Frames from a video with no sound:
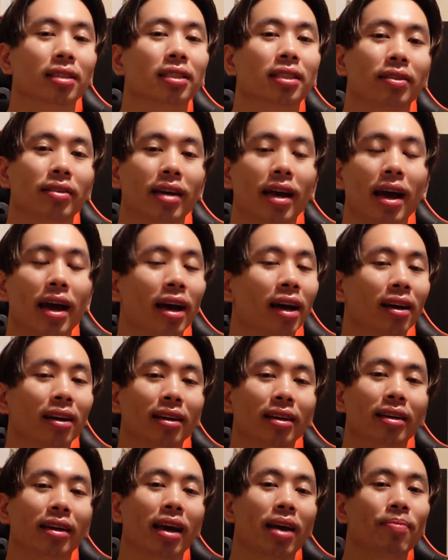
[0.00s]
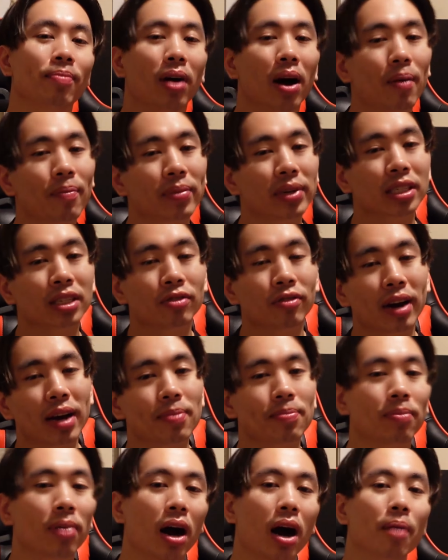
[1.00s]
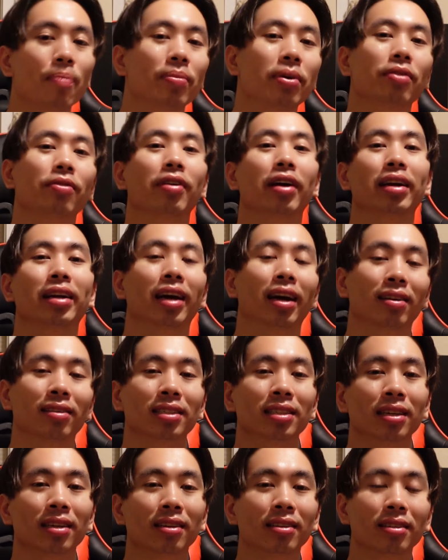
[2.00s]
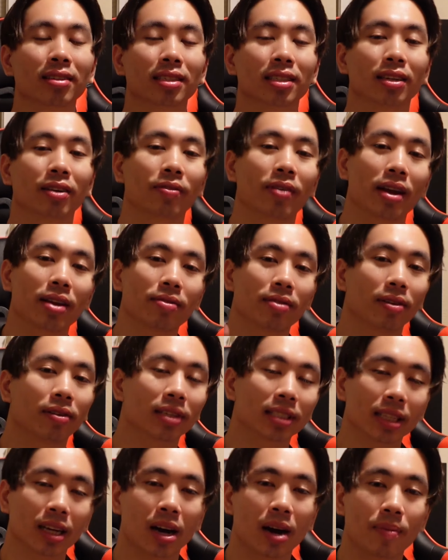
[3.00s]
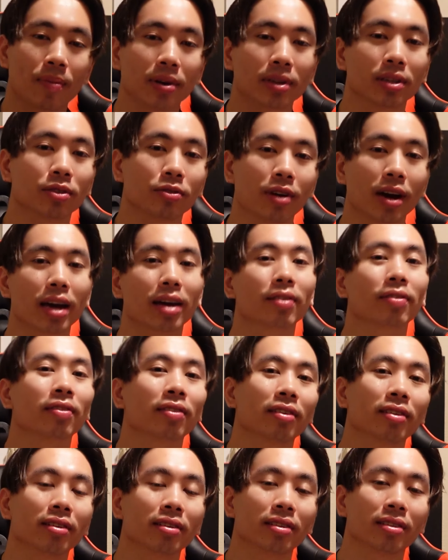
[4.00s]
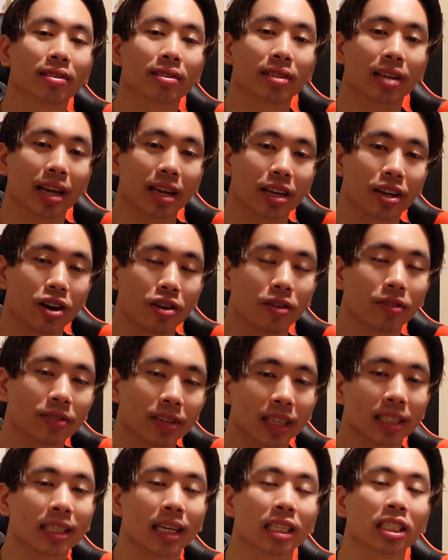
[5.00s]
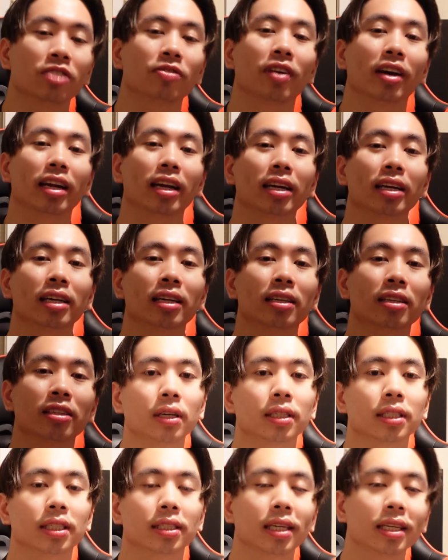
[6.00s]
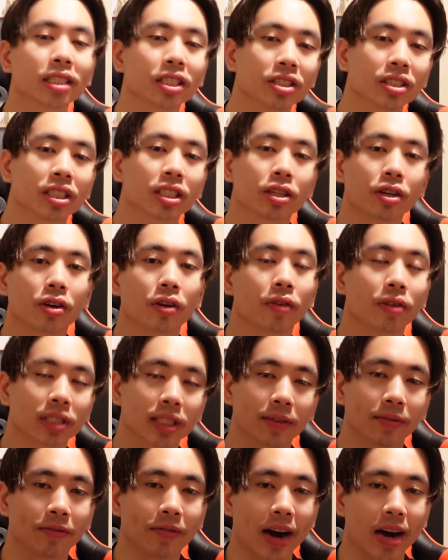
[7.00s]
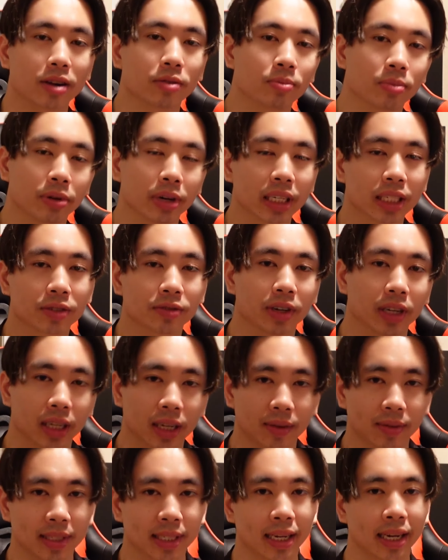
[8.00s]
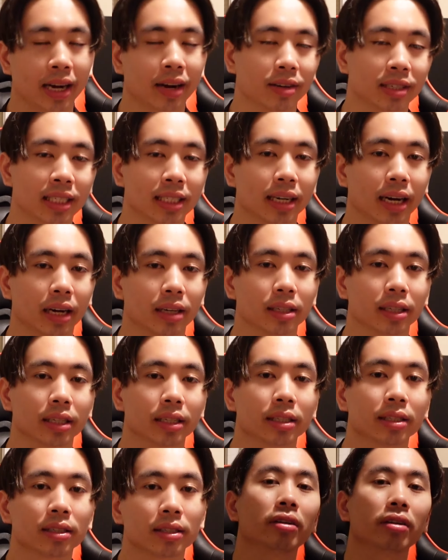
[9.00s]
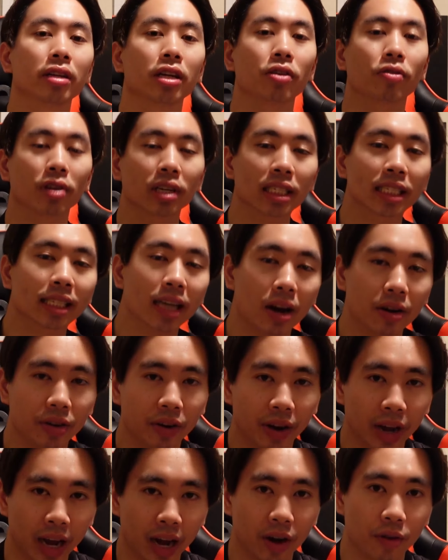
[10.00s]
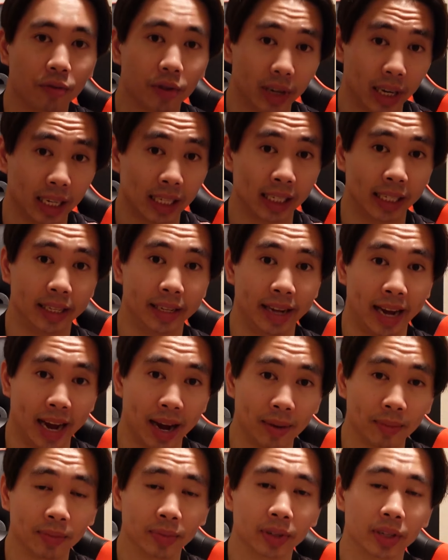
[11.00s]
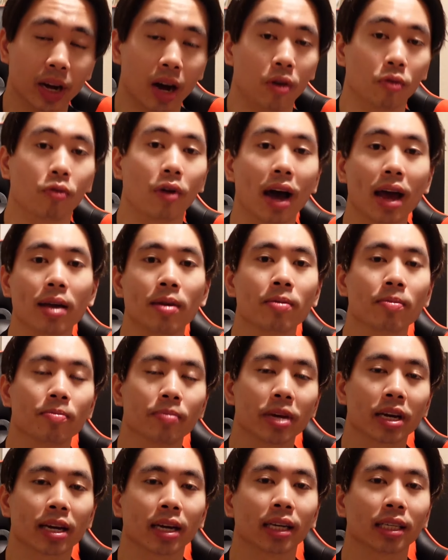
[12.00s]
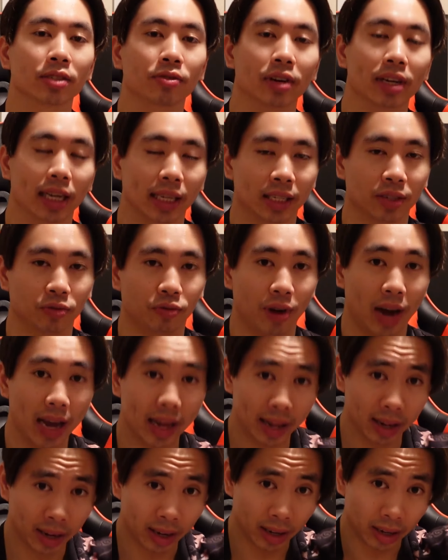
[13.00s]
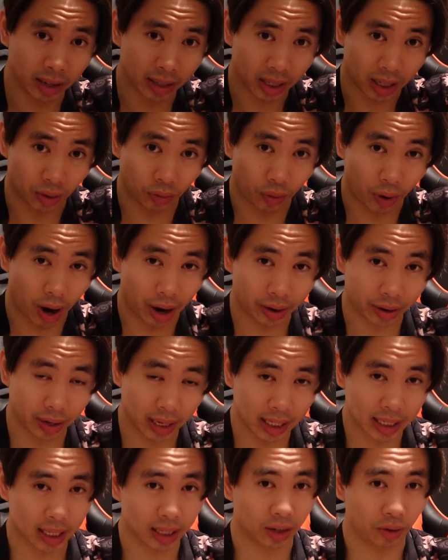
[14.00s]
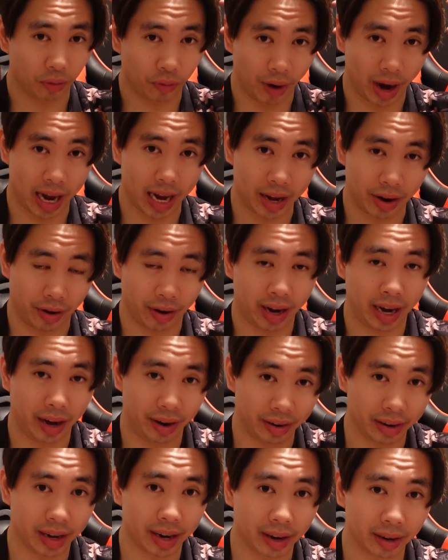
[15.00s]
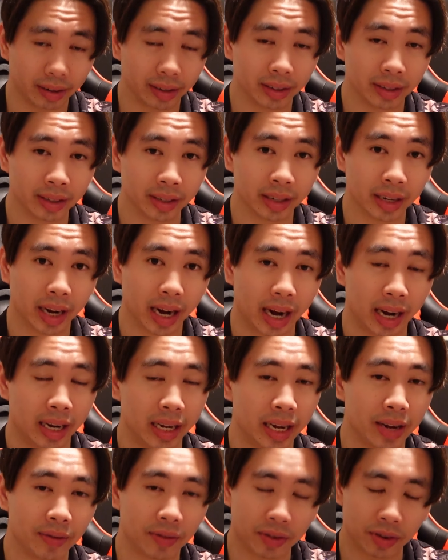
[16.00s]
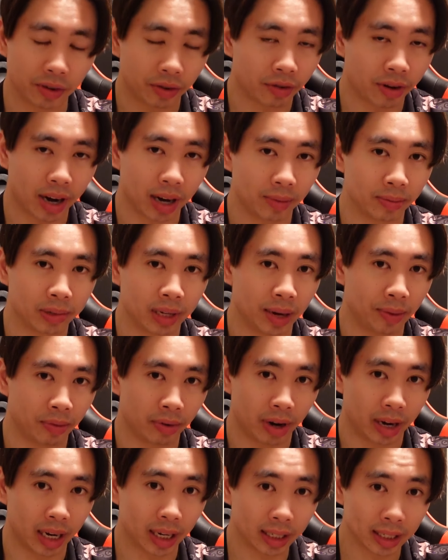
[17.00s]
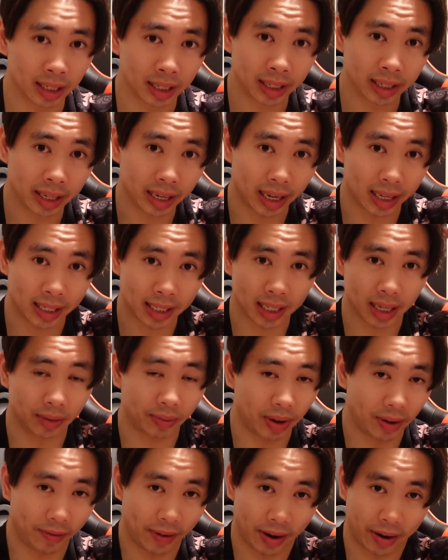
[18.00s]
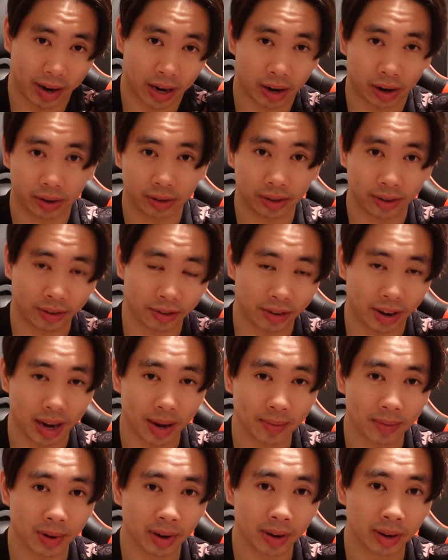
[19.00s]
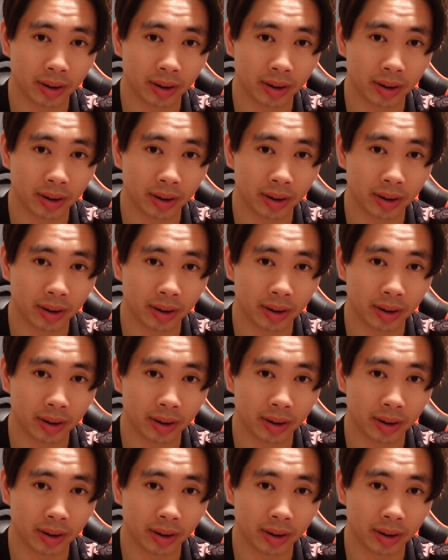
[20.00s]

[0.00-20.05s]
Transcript: So yeah, K-pop is quite popping right now, so if anyone wants to hop on the wave, they'd go with this aesthetic. So let's just go over some final points when it comes to hairstyling. You want to style your hair when it's damp, not wet, because when it's wet, the water is going to weigh your hair down, and even if you try to apply product, it's going to be very hard to shape,